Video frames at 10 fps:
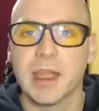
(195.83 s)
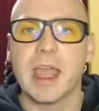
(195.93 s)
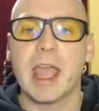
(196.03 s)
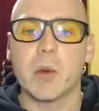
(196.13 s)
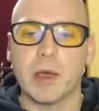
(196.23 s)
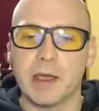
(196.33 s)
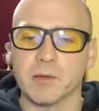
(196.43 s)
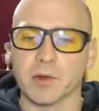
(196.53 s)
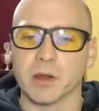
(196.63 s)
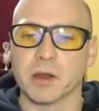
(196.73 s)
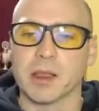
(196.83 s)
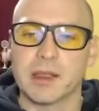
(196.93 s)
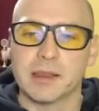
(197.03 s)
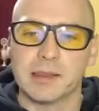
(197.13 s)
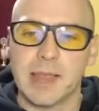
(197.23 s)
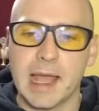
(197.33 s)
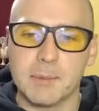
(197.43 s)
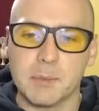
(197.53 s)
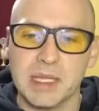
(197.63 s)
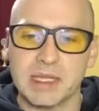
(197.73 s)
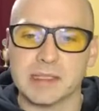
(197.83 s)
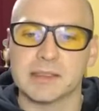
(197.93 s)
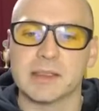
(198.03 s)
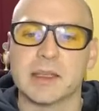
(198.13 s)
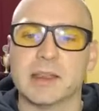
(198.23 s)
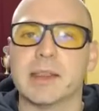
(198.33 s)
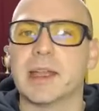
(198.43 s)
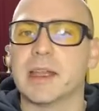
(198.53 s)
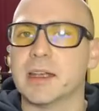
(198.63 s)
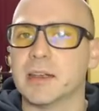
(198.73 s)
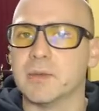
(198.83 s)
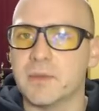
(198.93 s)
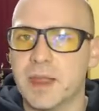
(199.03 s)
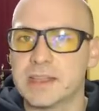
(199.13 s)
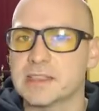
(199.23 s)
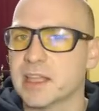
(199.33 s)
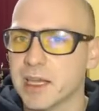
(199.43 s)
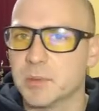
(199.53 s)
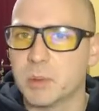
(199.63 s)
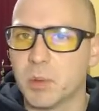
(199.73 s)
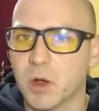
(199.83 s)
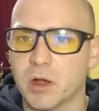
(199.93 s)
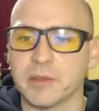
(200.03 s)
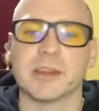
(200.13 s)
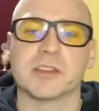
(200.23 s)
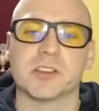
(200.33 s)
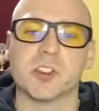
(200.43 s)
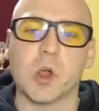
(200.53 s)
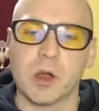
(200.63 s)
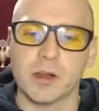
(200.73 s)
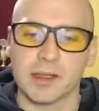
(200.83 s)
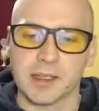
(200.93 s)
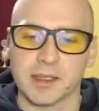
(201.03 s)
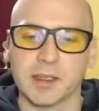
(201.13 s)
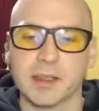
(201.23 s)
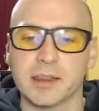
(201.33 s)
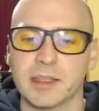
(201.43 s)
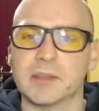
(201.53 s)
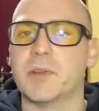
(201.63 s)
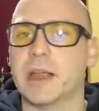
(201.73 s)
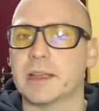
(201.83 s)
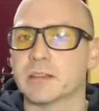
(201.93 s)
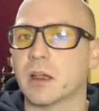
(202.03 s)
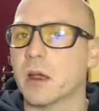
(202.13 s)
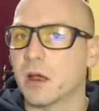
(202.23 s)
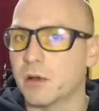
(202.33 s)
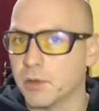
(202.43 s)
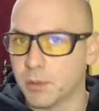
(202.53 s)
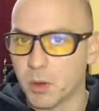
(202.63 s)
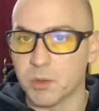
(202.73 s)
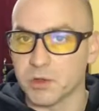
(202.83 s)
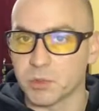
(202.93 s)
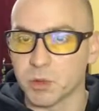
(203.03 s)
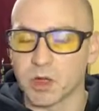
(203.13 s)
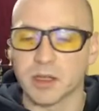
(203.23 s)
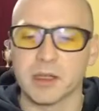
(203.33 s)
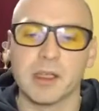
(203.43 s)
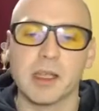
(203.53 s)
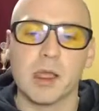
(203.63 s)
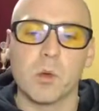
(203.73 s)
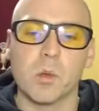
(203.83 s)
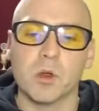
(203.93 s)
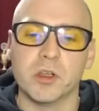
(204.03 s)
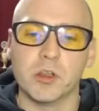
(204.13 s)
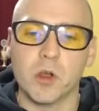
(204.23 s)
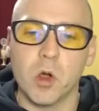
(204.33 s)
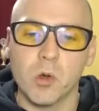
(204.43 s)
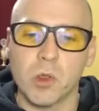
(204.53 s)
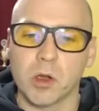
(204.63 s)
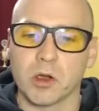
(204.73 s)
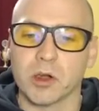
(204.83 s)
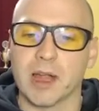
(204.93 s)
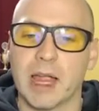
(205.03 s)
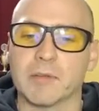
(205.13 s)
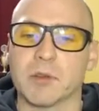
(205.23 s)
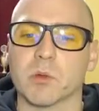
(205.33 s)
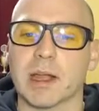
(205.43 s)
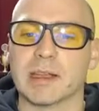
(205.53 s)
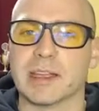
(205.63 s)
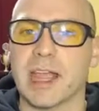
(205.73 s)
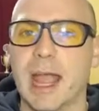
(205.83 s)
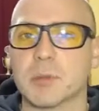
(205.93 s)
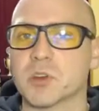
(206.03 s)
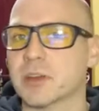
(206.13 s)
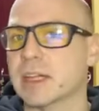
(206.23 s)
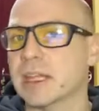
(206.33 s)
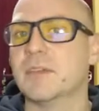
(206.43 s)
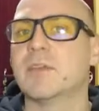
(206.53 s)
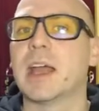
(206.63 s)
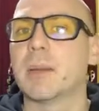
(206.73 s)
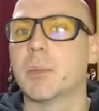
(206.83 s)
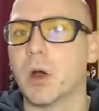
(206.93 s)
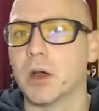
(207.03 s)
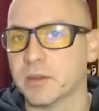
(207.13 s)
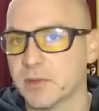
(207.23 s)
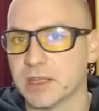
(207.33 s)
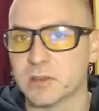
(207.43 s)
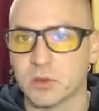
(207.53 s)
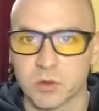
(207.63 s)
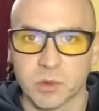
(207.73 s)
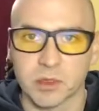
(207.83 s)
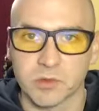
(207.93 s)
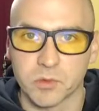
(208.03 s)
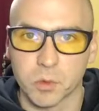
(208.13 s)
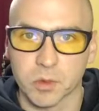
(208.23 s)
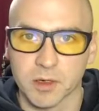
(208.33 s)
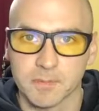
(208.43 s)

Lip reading: However, that means that an advanced enemy pawn that is guarding the advance of an opponent's pawn would no longer have the right to capture if that pawn advanced 2 squares forward.